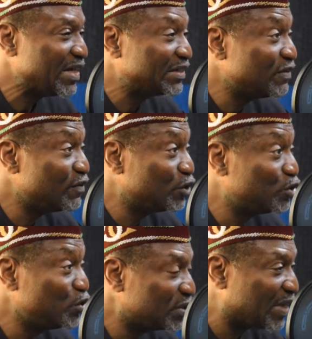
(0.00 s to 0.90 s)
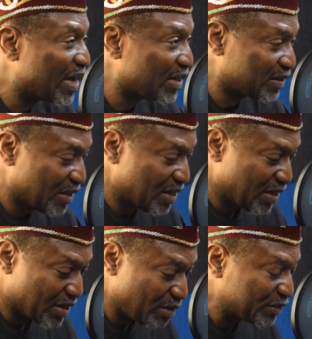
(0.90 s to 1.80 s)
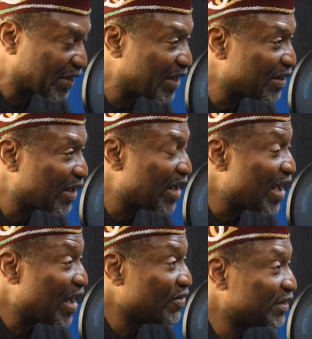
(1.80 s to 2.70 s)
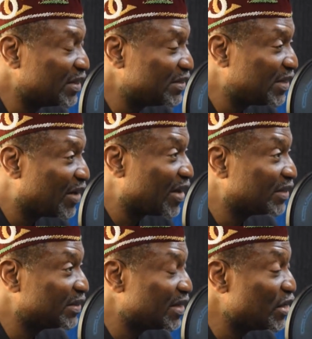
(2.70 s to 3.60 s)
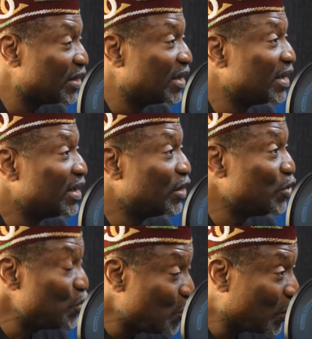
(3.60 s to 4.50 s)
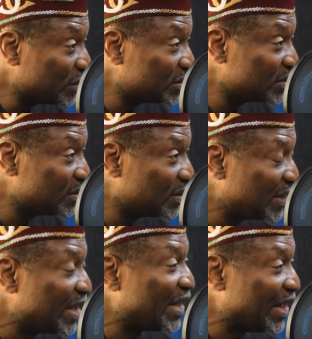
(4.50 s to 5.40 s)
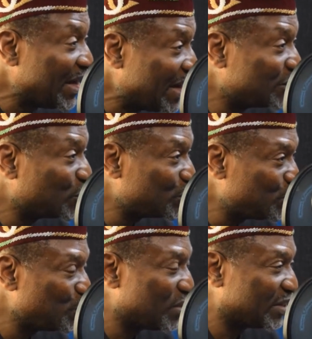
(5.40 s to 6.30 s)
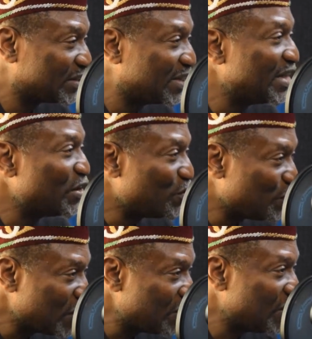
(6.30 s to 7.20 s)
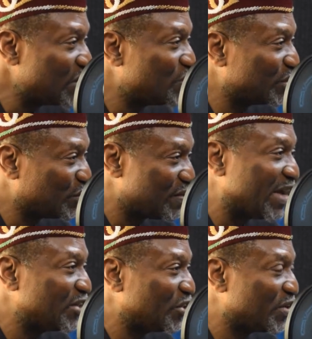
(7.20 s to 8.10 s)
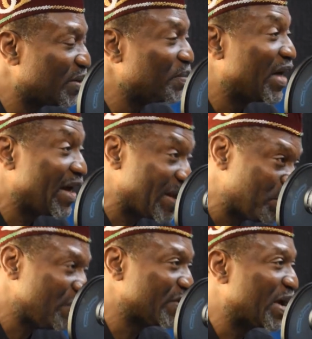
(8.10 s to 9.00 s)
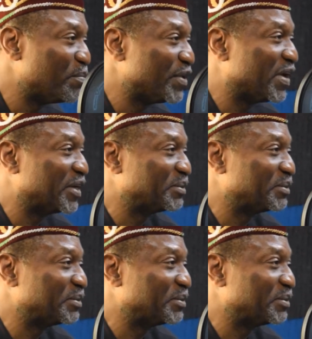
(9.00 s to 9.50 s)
is if the two sides come together and they sit down and say, you know what, let us do this in the interest of Nigeria. And I believe it can be done.